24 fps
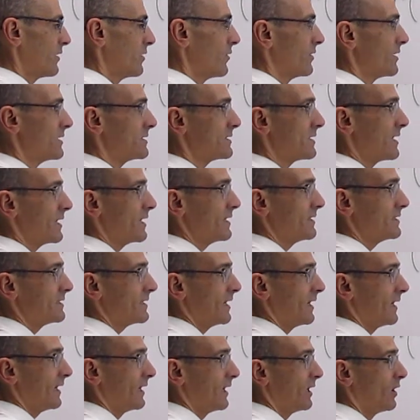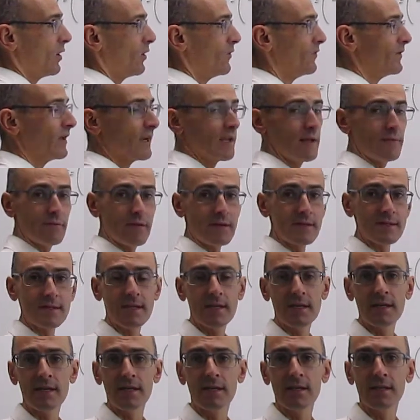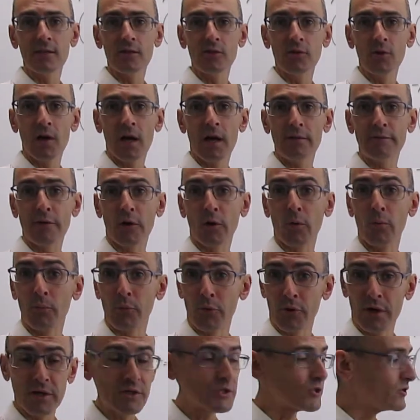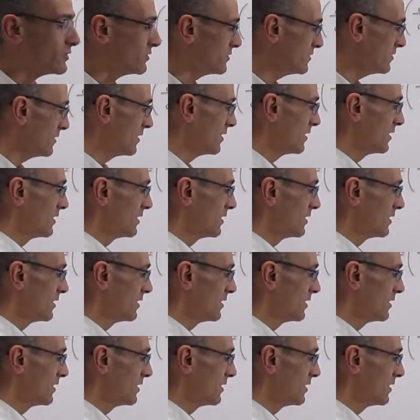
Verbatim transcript: Notice that uh, on the left hand side you have a compression,